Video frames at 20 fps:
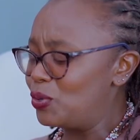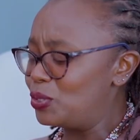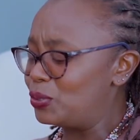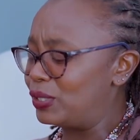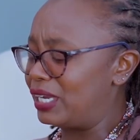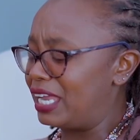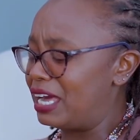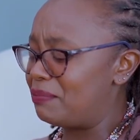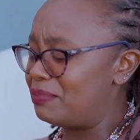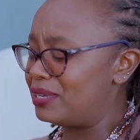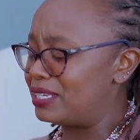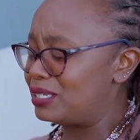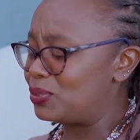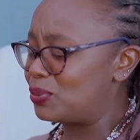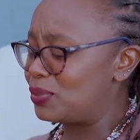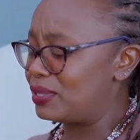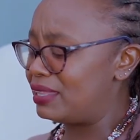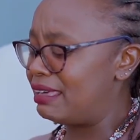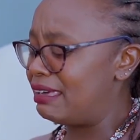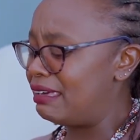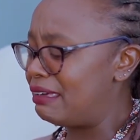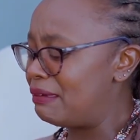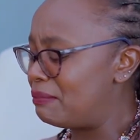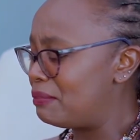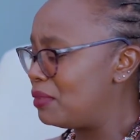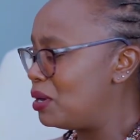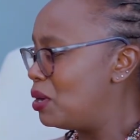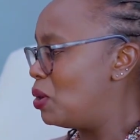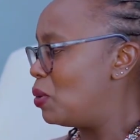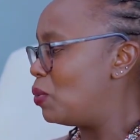What will happen to
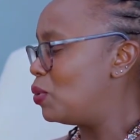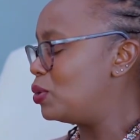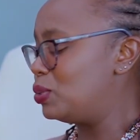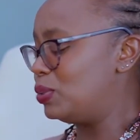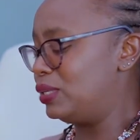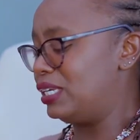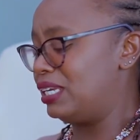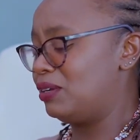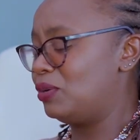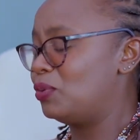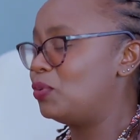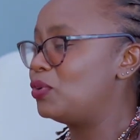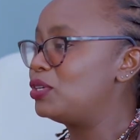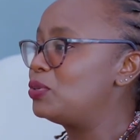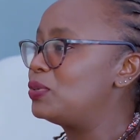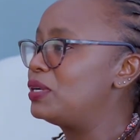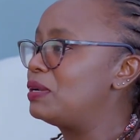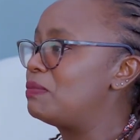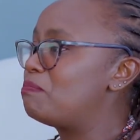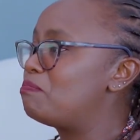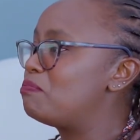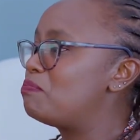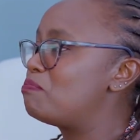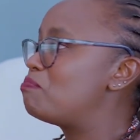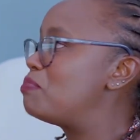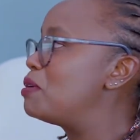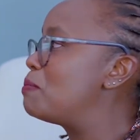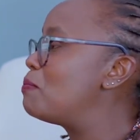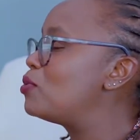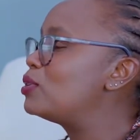them? What will
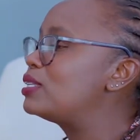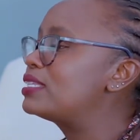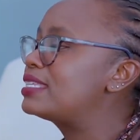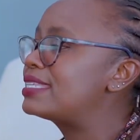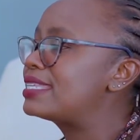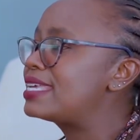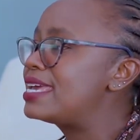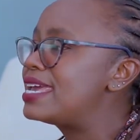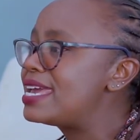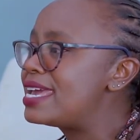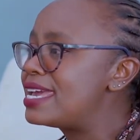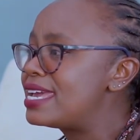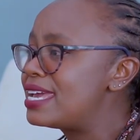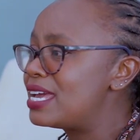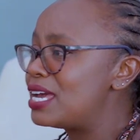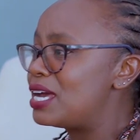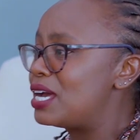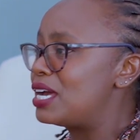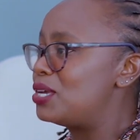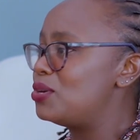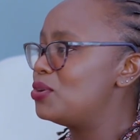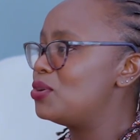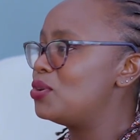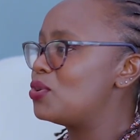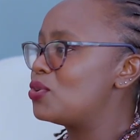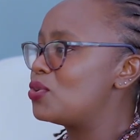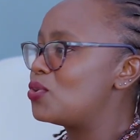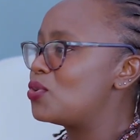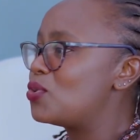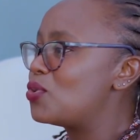people say? You
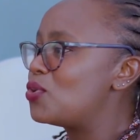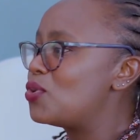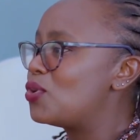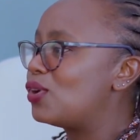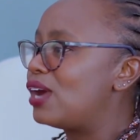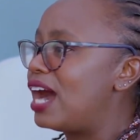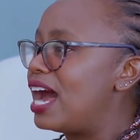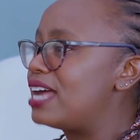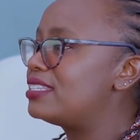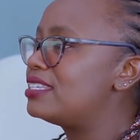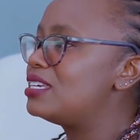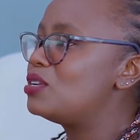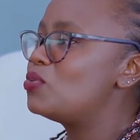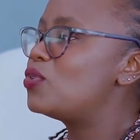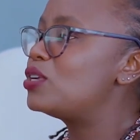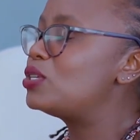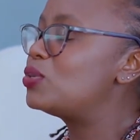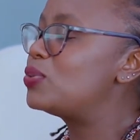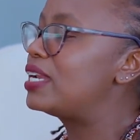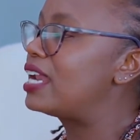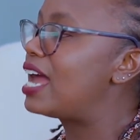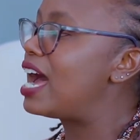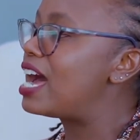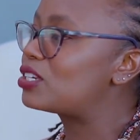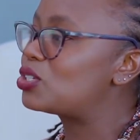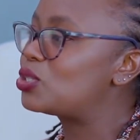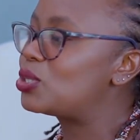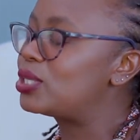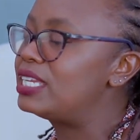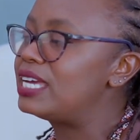know, as in what will
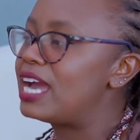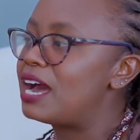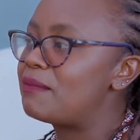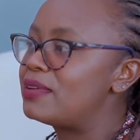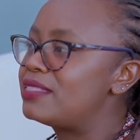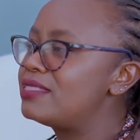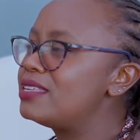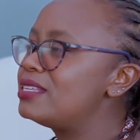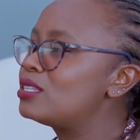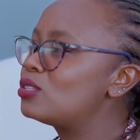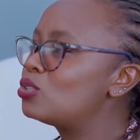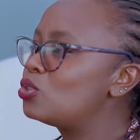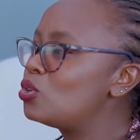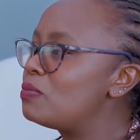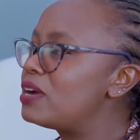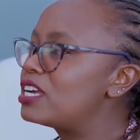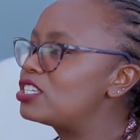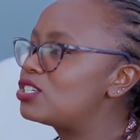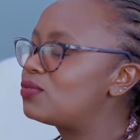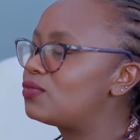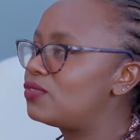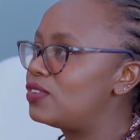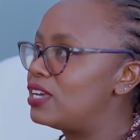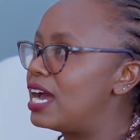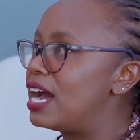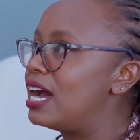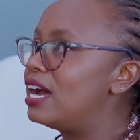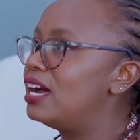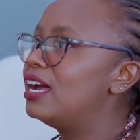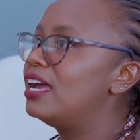actually happen? There's so much
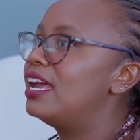fear.